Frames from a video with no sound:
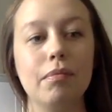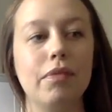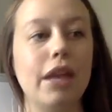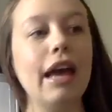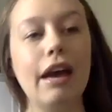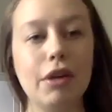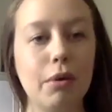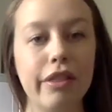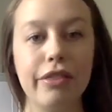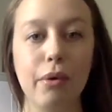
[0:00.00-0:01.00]
they have
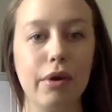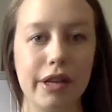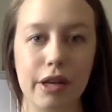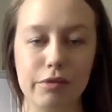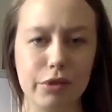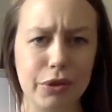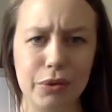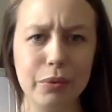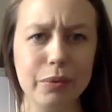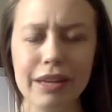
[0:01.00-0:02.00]
no authority over
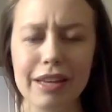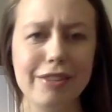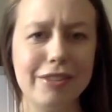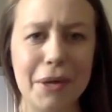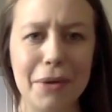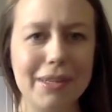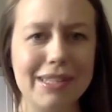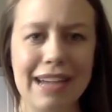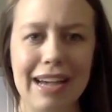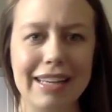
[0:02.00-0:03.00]
you, so
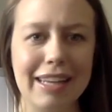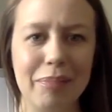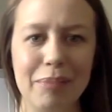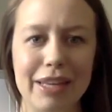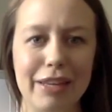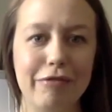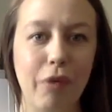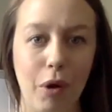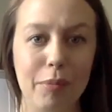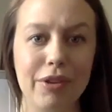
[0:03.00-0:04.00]
it's not going to be
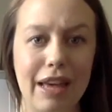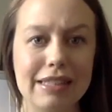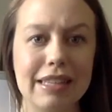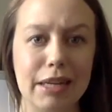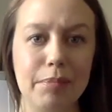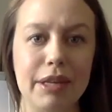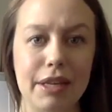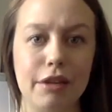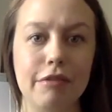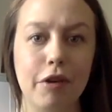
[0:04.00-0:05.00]
formal. That's going to be
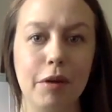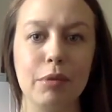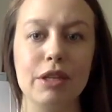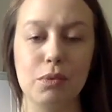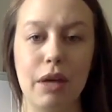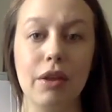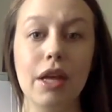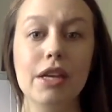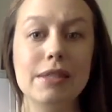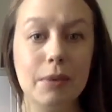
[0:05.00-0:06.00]
informal as well.
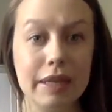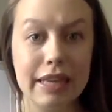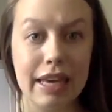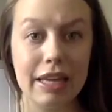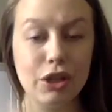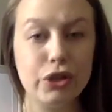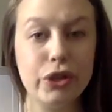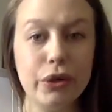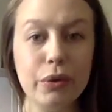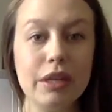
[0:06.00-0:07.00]
So again,
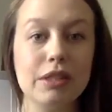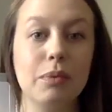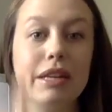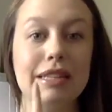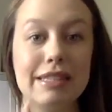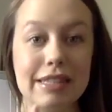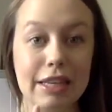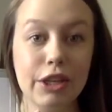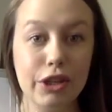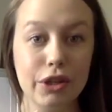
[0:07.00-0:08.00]
do is when it's
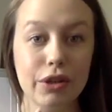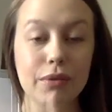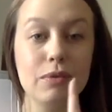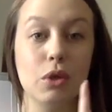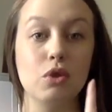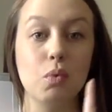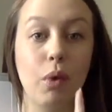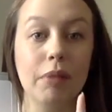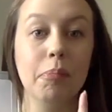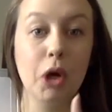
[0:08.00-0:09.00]
singular, so it's
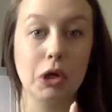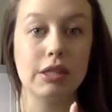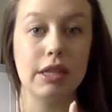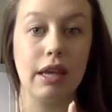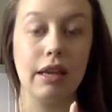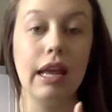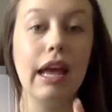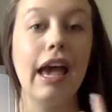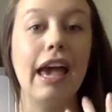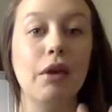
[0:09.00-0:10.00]
one person,
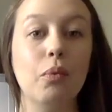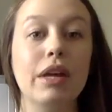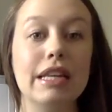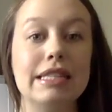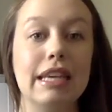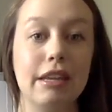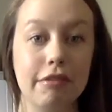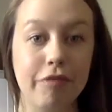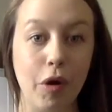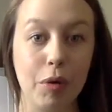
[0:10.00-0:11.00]
and when it's
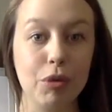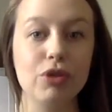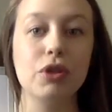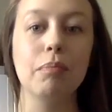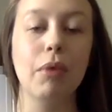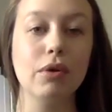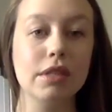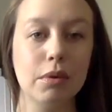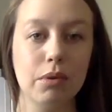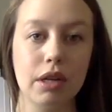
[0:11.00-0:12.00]
informal. So
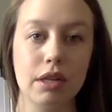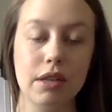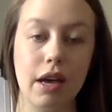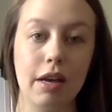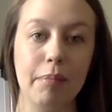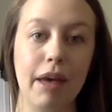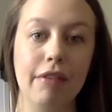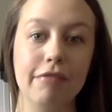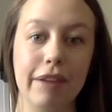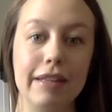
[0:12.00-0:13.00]
mostly we're going to talk about
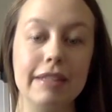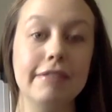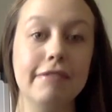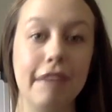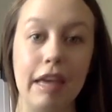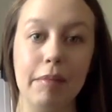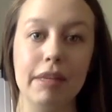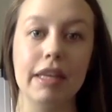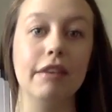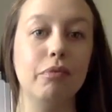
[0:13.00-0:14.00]
friends,
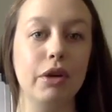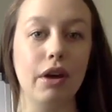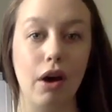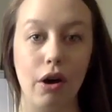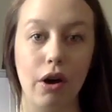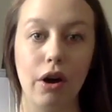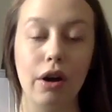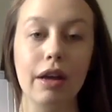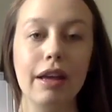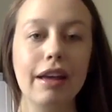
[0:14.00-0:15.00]
family. If we are